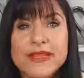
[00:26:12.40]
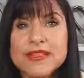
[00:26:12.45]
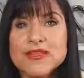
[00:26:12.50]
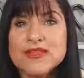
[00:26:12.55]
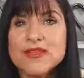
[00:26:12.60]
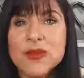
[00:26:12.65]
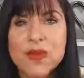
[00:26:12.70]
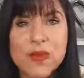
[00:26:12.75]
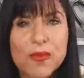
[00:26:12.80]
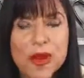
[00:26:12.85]

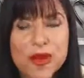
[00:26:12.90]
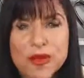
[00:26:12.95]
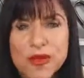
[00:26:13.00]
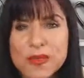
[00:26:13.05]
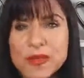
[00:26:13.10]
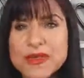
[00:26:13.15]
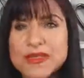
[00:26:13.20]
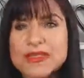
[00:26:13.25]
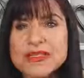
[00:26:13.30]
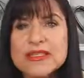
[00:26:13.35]
need to know about
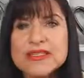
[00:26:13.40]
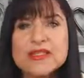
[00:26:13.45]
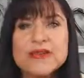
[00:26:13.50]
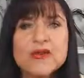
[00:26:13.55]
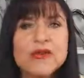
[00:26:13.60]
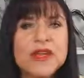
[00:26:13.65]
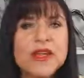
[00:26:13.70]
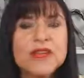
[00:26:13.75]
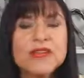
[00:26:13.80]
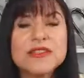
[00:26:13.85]
your business,
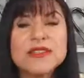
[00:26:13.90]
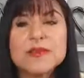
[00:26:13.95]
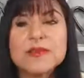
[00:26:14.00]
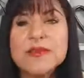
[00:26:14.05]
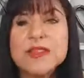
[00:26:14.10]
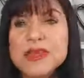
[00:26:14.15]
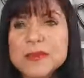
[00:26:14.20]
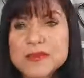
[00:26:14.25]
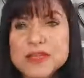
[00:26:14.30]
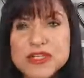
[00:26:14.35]
or here's some
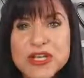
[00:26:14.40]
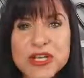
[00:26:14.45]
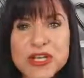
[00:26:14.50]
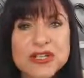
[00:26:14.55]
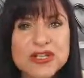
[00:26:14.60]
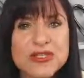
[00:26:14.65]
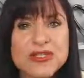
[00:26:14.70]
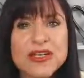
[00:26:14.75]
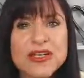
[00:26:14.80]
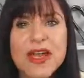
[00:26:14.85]
of the
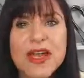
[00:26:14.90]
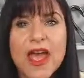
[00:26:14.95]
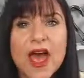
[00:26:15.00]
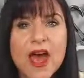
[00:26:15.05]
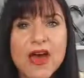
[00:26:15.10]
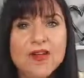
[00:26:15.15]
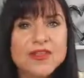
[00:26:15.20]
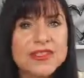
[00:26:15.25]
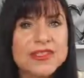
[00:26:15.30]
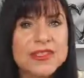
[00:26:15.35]
objections I
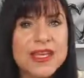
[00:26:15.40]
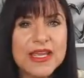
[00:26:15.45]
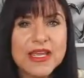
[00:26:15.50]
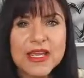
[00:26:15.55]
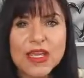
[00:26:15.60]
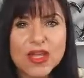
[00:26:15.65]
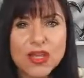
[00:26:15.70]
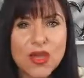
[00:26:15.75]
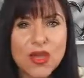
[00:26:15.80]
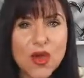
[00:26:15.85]
have to
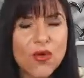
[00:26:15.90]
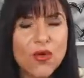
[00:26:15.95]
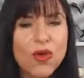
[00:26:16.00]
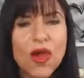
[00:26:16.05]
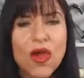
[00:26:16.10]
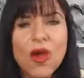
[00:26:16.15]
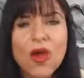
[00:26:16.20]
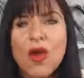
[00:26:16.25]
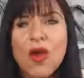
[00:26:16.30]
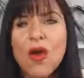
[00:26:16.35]
taking
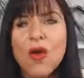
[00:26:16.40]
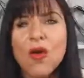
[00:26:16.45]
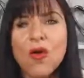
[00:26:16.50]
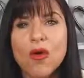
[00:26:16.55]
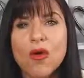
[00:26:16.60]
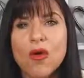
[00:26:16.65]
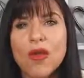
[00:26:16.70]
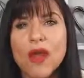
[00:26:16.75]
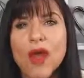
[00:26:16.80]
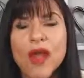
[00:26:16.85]
yoga,
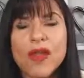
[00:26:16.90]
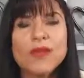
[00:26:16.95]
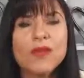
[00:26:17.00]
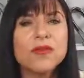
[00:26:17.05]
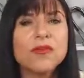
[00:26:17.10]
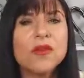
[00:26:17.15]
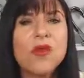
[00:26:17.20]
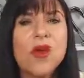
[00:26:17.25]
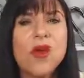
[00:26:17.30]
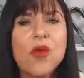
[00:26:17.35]
or I
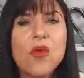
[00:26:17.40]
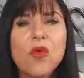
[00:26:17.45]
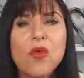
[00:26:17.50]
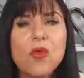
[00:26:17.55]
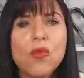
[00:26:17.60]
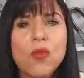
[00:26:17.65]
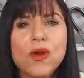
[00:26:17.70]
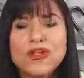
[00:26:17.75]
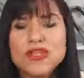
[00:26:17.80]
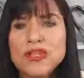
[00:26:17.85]
don't
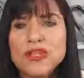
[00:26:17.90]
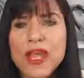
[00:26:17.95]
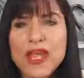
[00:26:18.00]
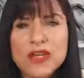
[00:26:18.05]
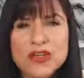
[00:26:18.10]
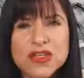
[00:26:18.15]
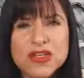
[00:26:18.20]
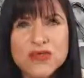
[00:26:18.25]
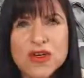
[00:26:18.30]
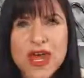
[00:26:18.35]
know which
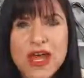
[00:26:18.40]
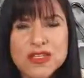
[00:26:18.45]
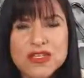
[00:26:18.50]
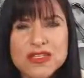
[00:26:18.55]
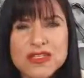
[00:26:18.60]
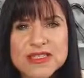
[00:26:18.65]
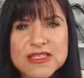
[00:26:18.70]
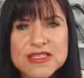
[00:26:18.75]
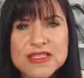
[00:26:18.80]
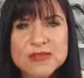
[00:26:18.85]

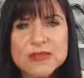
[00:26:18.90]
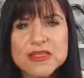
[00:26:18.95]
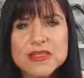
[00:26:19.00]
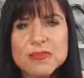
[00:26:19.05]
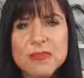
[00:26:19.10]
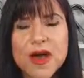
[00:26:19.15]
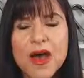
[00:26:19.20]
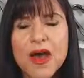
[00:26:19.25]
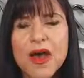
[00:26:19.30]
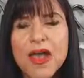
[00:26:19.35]
HVAC system
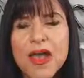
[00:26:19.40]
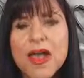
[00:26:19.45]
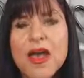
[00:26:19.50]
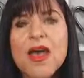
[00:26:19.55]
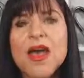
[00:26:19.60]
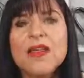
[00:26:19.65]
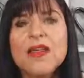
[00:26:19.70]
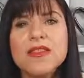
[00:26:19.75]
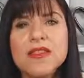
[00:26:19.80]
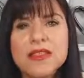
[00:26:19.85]
to buy.
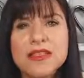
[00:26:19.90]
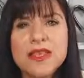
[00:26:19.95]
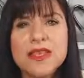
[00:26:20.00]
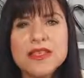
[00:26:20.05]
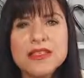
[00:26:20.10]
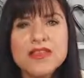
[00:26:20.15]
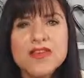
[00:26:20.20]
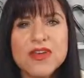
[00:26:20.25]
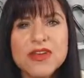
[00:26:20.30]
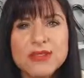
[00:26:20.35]

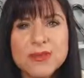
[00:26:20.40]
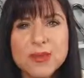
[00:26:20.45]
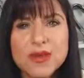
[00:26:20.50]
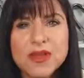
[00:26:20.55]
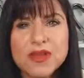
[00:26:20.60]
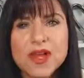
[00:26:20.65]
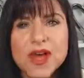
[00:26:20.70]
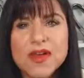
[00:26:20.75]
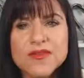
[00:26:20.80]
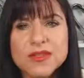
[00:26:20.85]
These
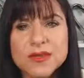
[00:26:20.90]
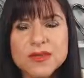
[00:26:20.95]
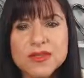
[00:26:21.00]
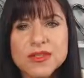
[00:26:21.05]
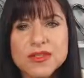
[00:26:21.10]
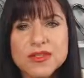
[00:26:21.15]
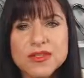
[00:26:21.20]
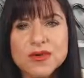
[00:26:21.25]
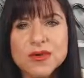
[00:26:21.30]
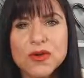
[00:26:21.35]
Facebook Lives
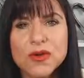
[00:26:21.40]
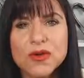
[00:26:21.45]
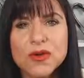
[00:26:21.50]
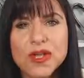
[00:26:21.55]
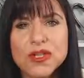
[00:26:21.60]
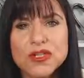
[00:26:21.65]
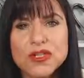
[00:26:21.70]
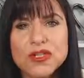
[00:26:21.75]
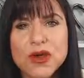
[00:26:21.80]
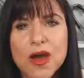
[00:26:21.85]
really do a
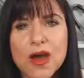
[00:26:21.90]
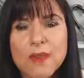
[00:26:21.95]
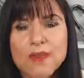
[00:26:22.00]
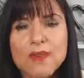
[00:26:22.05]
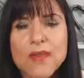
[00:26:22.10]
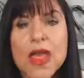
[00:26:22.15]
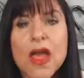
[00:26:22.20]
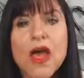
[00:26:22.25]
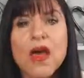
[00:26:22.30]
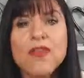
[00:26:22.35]
great job.
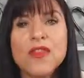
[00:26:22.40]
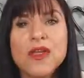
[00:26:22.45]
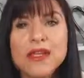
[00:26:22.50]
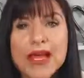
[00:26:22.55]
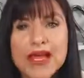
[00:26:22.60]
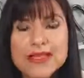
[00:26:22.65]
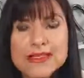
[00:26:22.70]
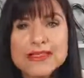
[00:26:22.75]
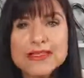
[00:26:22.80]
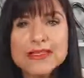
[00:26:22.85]
The
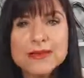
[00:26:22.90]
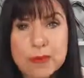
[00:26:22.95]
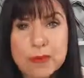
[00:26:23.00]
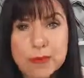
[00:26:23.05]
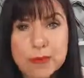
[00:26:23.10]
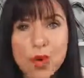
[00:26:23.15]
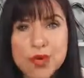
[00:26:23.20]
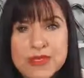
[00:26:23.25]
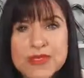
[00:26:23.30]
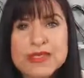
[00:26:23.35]
last
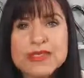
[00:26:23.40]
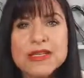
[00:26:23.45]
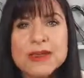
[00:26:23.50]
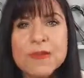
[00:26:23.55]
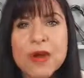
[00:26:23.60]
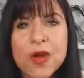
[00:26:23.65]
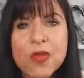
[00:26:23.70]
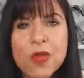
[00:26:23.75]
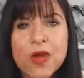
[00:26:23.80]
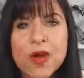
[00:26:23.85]
bonus
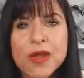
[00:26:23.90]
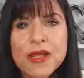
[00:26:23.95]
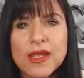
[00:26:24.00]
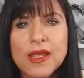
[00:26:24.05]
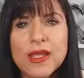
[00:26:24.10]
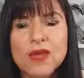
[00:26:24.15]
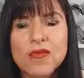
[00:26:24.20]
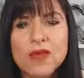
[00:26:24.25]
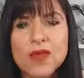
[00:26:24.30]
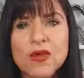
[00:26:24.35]
tip I want
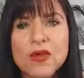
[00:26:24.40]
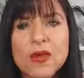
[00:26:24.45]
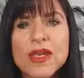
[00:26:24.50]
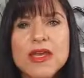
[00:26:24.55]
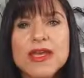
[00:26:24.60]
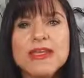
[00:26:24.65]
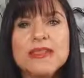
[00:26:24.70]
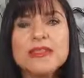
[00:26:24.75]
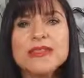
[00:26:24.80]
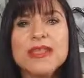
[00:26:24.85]
to give you
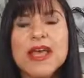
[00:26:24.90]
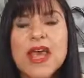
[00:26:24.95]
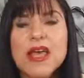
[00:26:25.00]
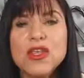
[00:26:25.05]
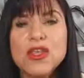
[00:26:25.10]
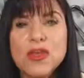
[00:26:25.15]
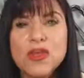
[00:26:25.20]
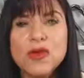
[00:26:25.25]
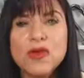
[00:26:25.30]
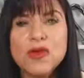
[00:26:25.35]
is
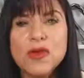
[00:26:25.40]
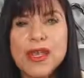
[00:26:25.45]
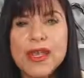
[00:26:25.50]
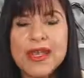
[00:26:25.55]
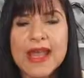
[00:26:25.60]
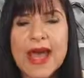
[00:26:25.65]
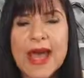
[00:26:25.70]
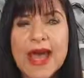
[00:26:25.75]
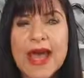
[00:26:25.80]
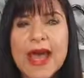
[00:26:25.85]
that you
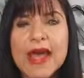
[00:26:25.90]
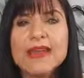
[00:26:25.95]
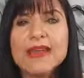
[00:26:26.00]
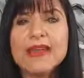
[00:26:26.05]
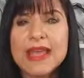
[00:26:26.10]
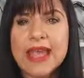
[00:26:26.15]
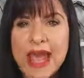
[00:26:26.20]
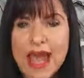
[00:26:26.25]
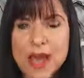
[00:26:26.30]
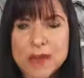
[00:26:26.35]
can add
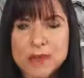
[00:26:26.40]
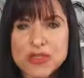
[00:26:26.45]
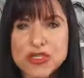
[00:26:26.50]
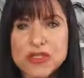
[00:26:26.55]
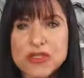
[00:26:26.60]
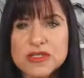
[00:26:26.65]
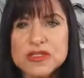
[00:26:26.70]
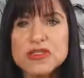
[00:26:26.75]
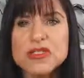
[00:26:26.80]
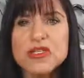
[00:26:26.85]

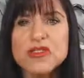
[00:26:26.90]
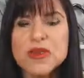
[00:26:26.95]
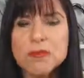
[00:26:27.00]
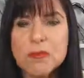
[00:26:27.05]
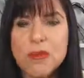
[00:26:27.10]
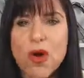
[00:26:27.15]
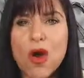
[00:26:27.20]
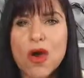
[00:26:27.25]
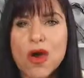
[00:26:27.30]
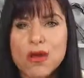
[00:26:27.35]
captions to the
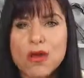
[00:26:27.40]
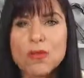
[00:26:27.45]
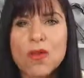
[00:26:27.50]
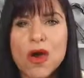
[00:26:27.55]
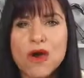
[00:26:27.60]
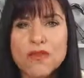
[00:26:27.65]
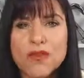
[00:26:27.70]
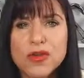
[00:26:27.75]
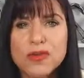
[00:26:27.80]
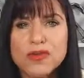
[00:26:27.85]
bottom
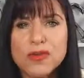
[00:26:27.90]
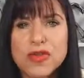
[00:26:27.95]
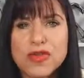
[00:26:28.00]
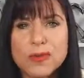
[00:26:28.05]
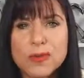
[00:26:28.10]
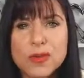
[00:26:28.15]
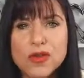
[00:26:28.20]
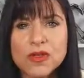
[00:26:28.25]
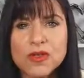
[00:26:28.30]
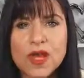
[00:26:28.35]
of your
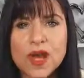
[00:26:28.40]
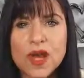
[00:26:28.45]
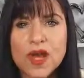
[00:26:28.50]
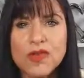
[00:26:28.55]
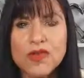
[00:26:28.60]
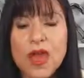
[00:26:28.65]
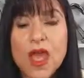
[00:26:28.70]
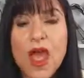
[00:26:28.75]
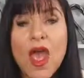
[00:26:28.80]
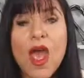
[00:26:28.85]
Facebook
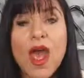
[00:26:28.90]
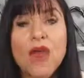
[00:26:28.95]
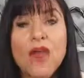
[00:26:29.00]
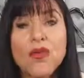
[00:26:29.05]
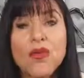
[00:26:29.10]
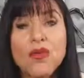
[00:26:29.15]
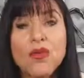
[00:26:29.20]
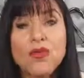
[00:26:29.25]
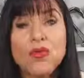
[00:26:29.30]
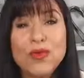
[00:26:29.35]
Live.
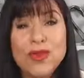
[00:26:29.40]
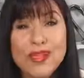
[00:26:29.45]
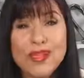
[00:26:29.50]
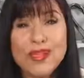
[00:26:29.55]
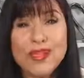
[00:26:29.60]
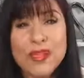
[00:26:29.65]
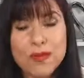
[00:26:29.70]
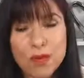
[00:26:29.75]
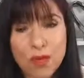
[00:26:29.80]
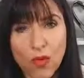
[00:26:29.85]
And they're
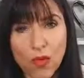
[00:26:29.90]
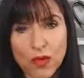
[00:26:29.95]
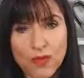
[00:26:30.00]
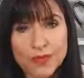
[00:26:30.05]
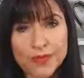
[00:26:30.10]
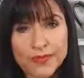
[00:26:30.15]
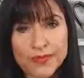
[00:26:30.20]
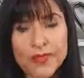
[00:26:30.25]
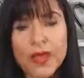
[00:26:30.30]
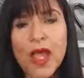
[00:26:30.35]
really
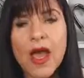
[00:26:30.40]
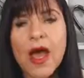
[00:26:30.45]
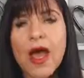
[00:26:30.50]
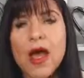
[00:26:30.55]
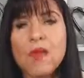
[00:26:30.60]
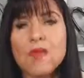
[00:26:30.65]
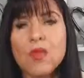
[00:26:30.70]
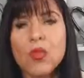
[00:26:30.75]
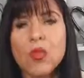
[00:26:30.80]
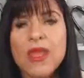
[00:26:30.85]
important.
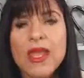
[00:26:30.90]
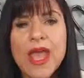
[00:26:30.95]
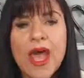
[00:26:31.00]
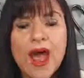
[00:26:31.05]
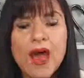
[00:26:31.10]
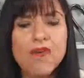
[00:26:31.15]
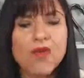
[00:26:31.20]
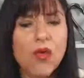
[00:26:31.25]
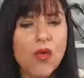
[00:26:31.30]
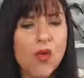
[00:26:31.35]
We
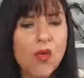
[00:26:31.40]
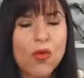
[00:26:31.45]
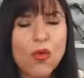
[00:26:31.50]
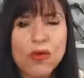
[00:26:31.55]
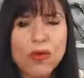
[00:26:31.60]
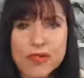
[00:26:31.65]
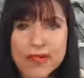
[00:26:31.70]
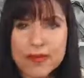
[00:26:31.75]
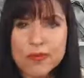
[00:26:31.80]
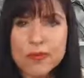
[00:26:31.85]
have a
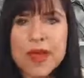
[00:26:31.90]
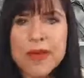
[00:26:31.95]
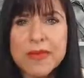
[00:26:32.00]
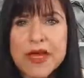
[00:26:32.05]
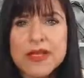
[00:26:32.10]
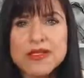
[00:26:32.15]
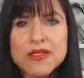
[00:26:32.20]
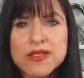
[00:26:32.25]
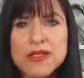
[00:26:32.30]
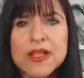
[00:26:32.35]
whole, in my
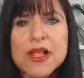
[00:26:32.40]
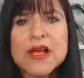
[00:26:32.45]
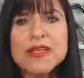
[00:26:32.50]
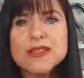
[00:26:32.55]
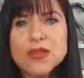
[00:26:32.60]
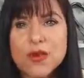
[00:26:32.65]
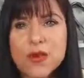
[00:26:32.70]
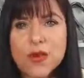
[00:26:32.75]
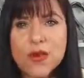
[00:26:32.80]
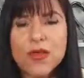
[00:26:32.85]

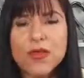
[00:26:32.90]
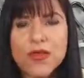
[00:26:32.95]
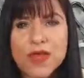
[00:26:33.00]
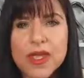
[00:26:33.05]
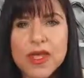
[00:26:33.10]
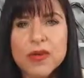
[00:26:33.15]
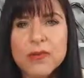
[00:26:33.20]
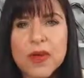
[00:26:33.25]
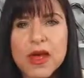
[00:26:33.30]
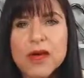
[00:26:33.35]
masterclass, a whole
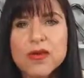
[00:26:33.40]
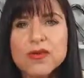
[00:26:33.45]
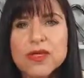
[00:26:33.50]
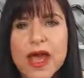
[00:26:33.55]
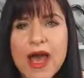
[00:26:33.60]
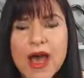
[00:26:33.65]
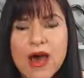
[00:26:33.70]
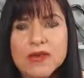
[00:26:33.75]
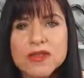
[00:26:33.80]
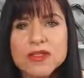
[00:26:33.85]
thing about
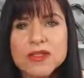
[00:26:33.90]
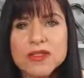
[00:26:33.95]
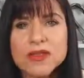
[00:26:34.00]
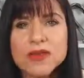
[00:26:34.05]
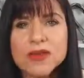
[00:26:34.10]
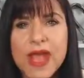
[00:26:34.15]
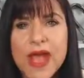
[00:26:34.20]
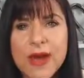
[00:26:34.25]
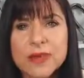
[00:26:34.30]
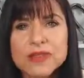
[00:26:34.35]
how to
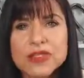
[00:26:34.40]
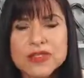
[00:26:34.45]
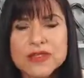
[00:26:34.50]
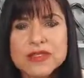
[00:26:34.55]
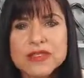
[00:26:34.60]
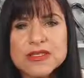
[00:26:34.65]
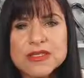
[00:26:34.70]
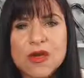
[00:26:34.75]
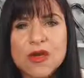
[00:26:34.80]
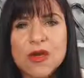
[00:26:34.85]
do
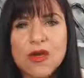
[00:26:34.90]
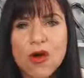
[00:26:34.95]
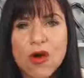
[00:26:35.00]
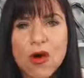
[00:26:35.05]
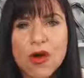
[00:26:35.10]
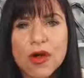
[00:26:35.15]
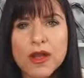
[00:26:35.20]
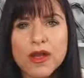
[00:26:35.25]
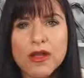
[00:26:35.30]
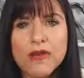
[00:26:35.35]
captions
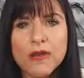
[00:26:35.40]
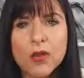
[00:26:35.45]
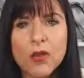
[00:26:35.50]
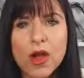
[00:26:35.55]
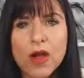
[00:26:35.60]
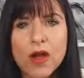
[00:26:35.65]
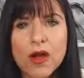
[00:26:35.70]
on